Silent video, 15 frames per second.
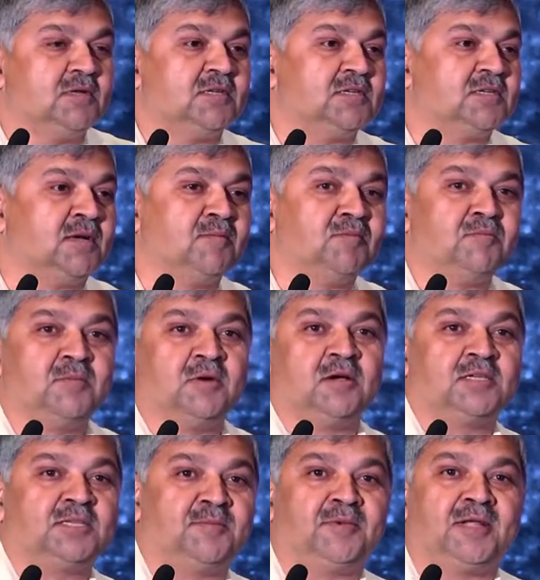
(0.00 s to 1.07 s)
Some uh,
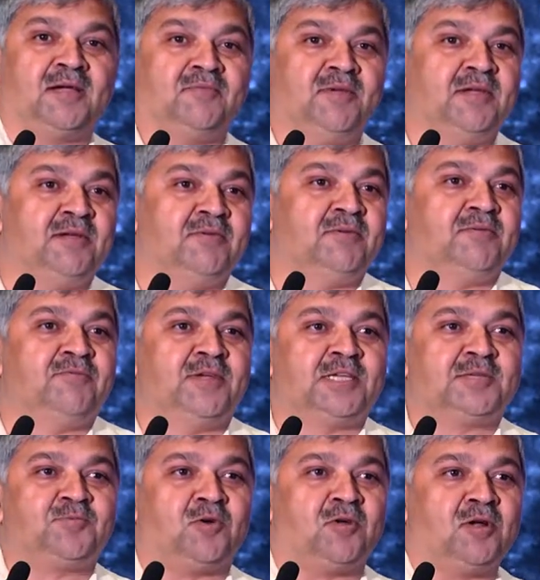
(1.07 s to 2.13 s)
Sometimes we, we
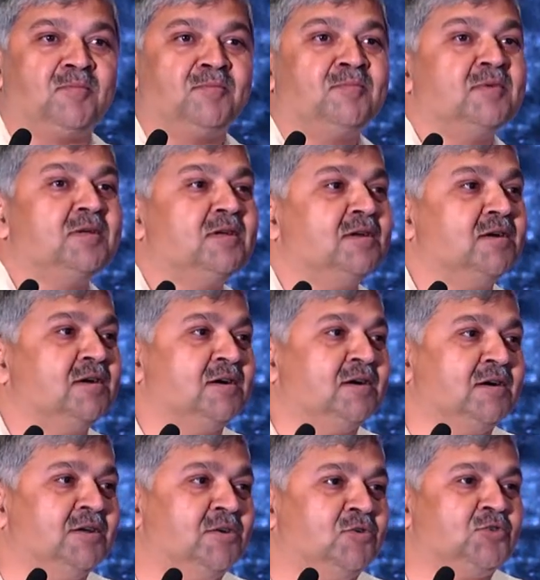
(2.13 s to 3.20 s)
face problem,
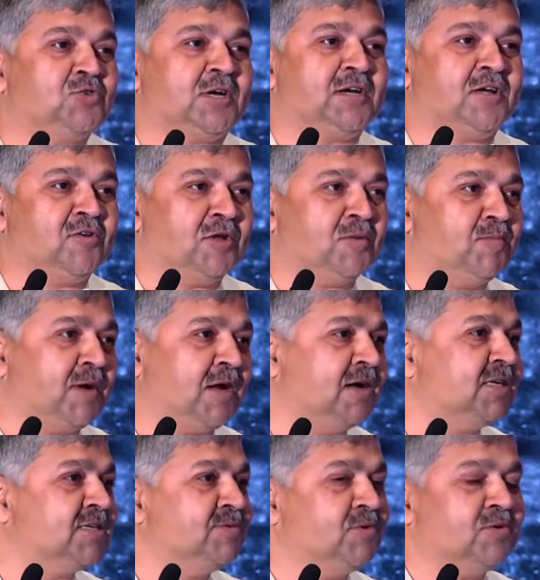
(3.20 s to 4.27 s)
uh, you have to shut down your
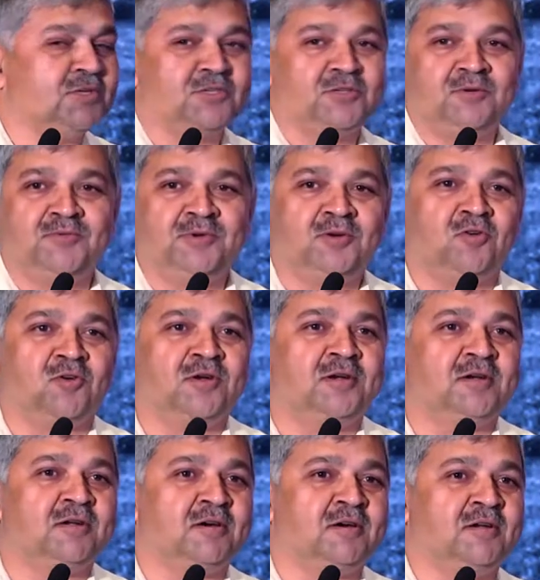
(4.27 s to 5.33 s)
plants because we
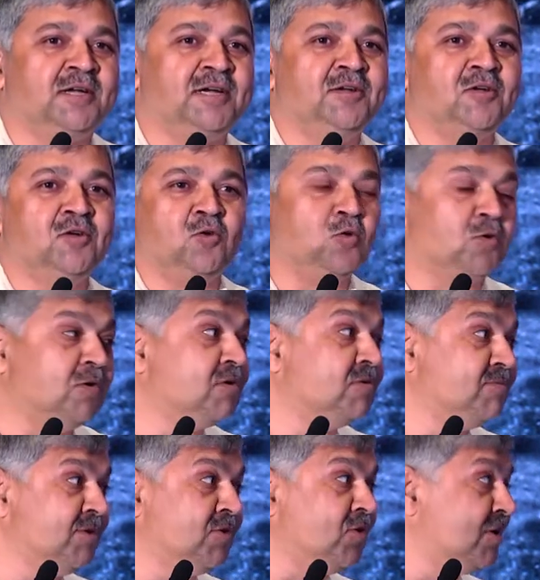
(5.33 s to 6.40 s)
don't uh, need your load,
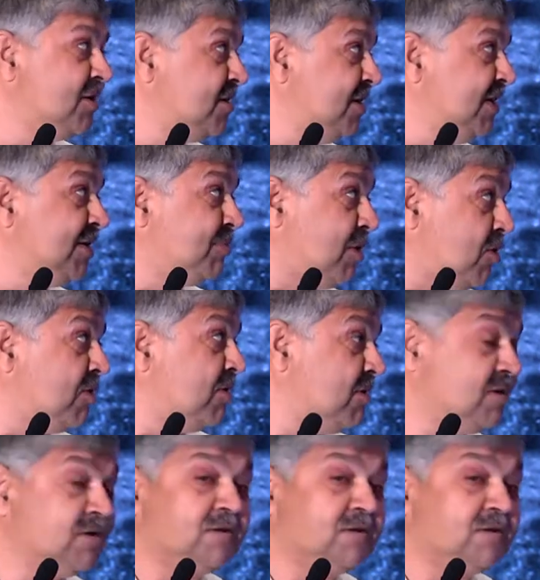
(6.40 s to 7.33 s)
we don't need power.